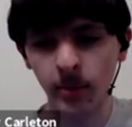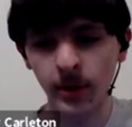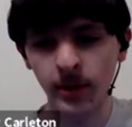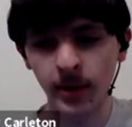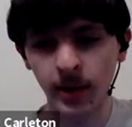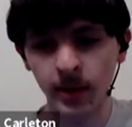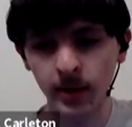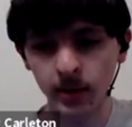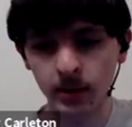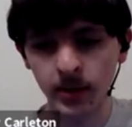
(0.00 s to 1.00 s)
but
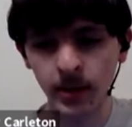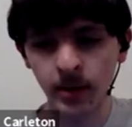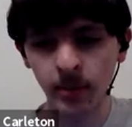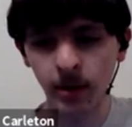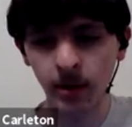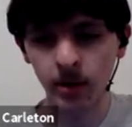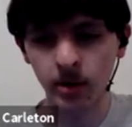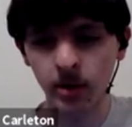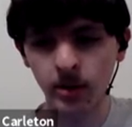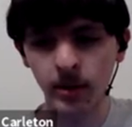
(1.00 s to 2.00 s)

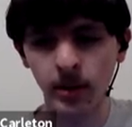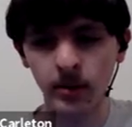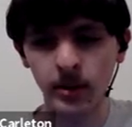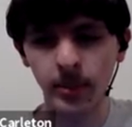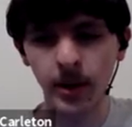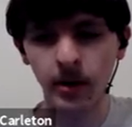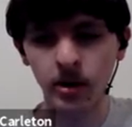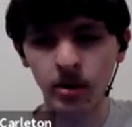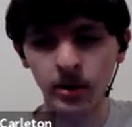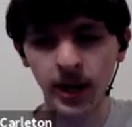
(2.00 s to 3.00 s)
there's a
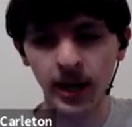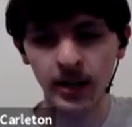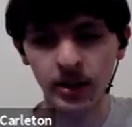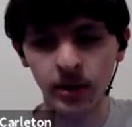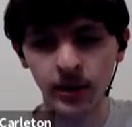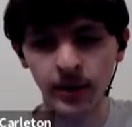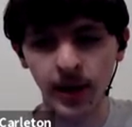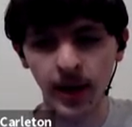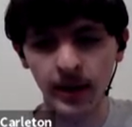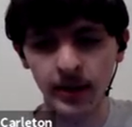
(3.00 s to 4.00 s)
parachute attached to it
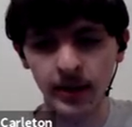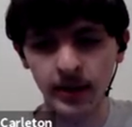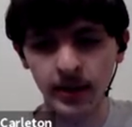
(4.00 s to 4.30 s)
that